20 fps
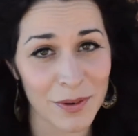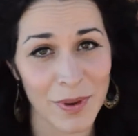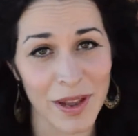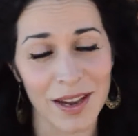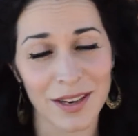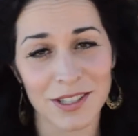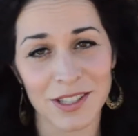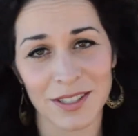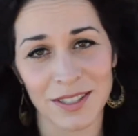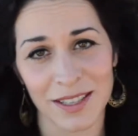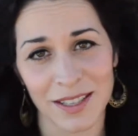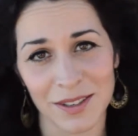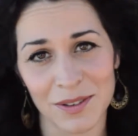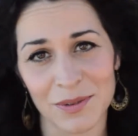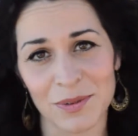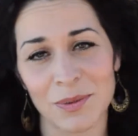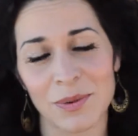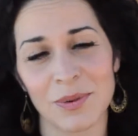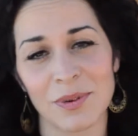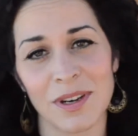We actually,
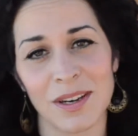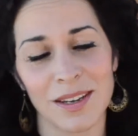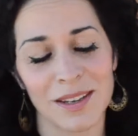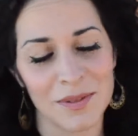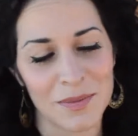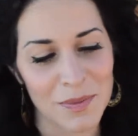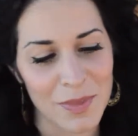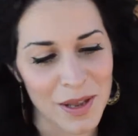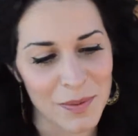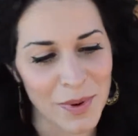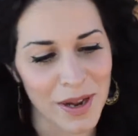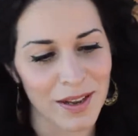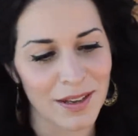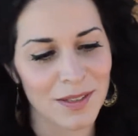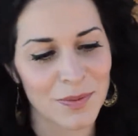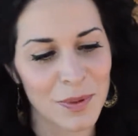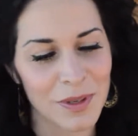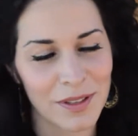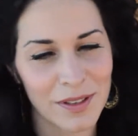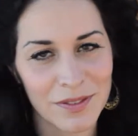me and my
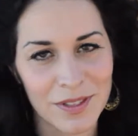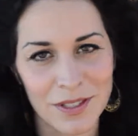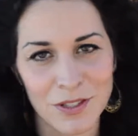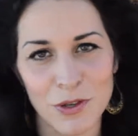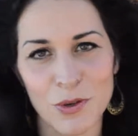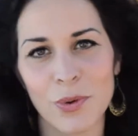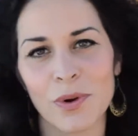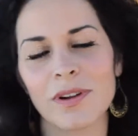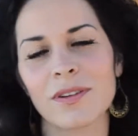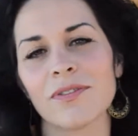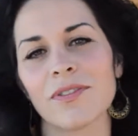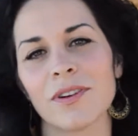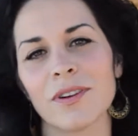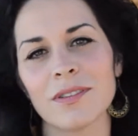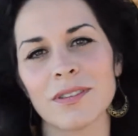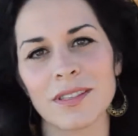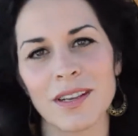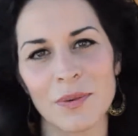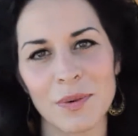husband lived in New York first.